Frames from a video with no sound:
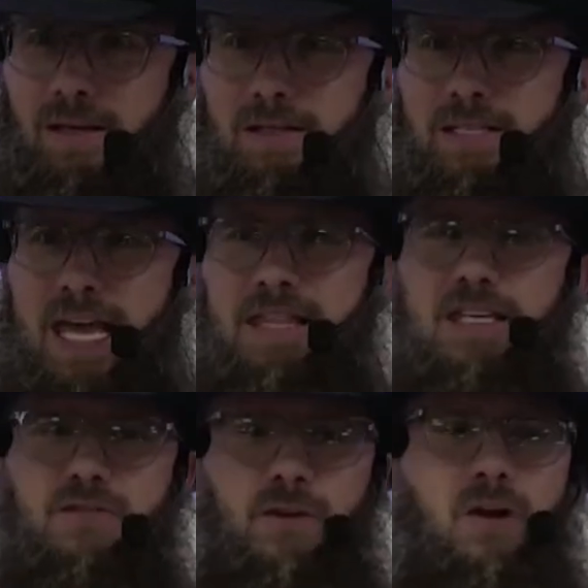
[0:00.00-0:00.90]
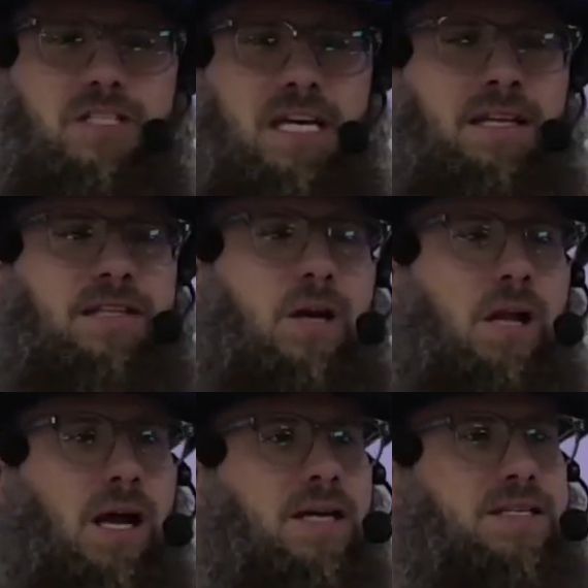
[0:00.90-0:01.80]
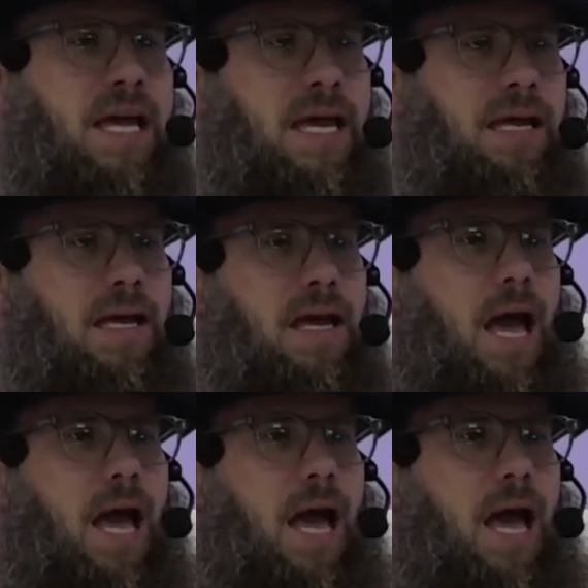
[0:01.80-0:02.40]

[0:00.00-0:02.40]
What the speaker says: saying this verse, and then Talha is saying,